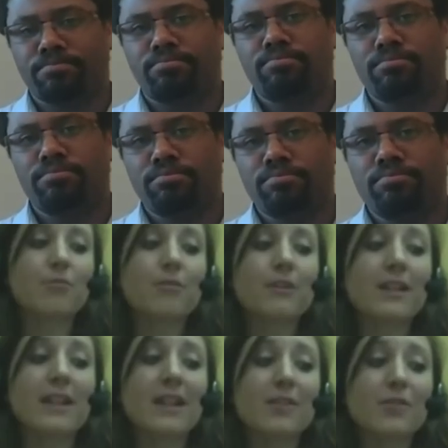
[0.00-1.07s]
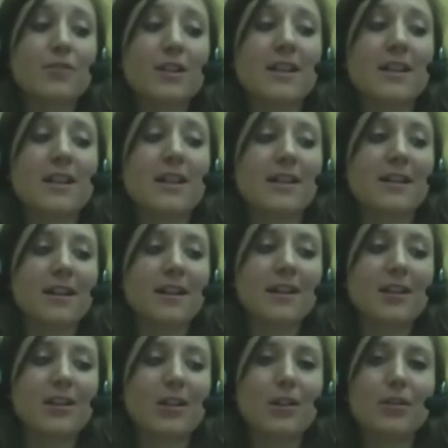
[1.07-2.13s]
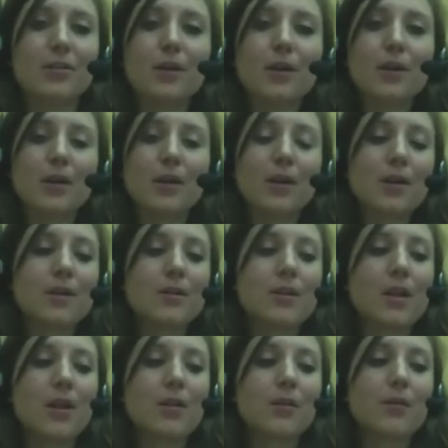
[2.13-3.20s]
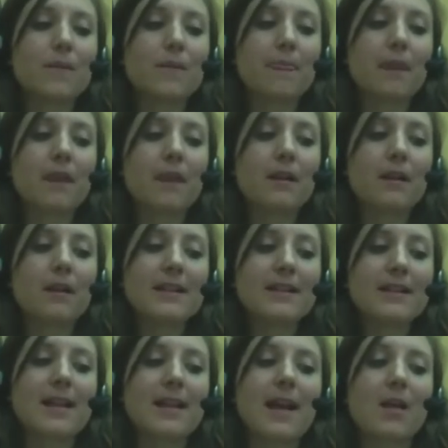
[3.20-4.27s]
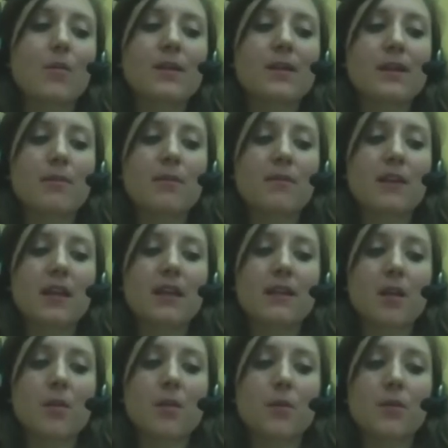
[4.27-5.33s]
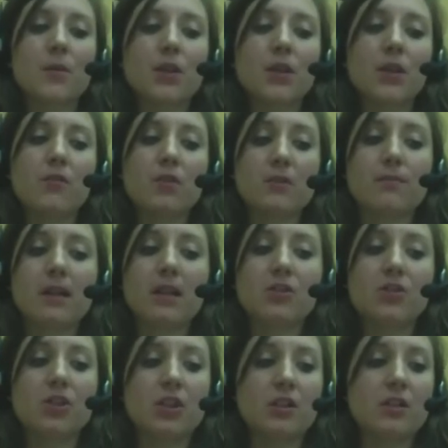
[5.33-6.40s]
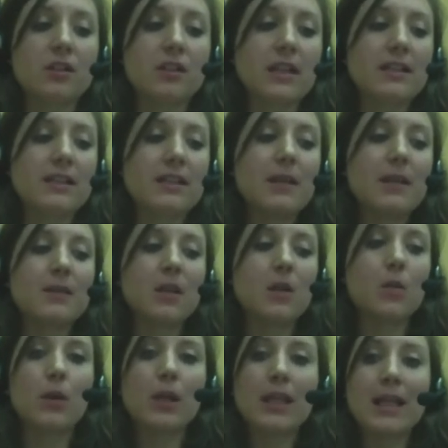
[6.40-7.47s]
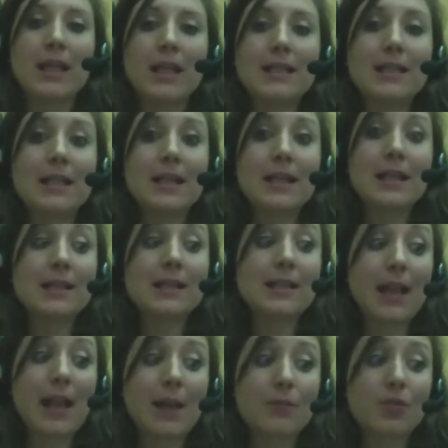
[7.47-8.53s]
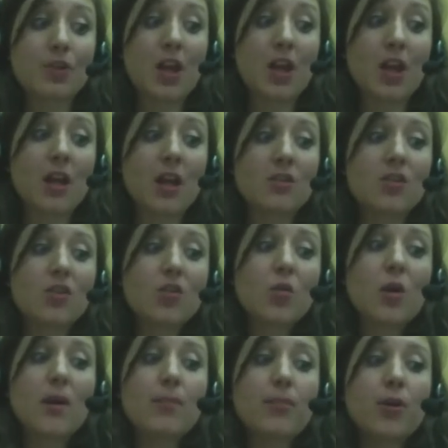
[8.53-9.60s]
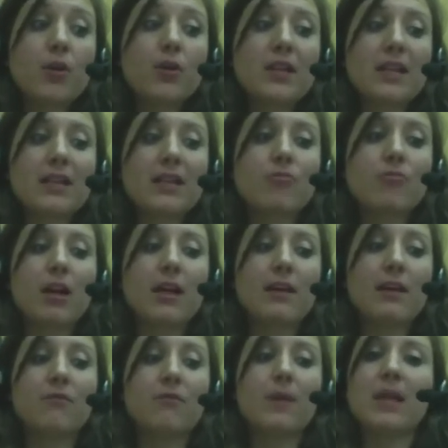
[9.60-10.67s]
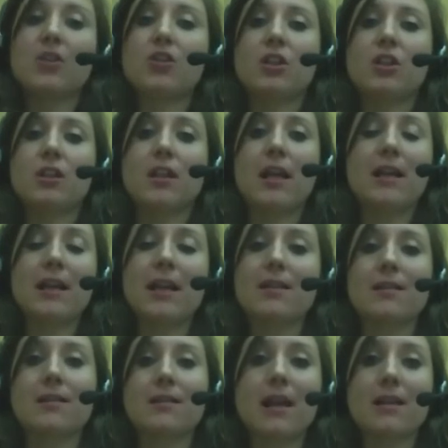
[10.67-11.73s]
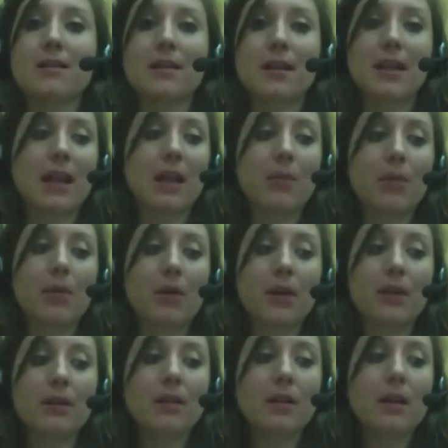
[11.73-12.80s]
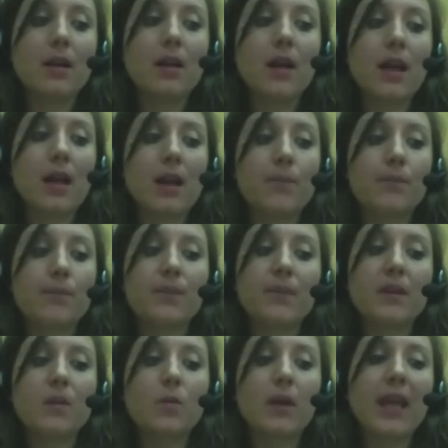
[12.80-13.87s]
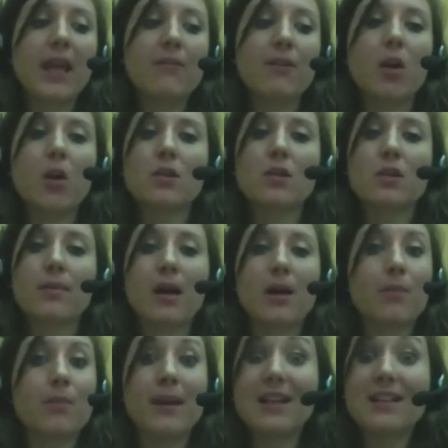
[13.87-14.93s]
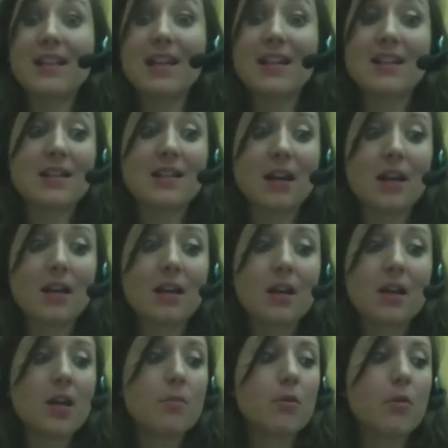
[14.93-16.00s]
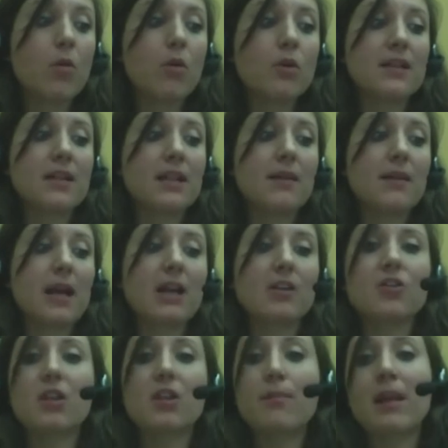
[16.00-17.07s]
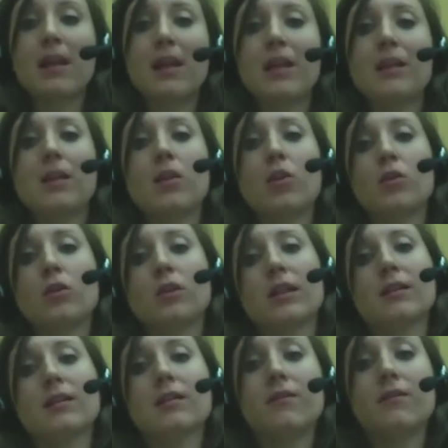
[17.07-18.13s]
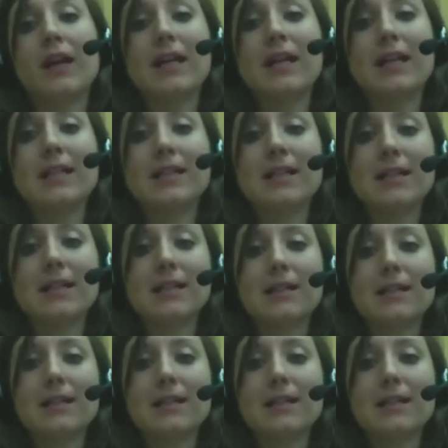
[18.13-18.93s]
That's really interesting. Thank you. So linked to that, with some of the examples that you just mentioned, it seems that we need to capture, store, and process the right information, and that's that's the key point. Um, we hear a lot about big data, but what does it actually mean in the context of analytics?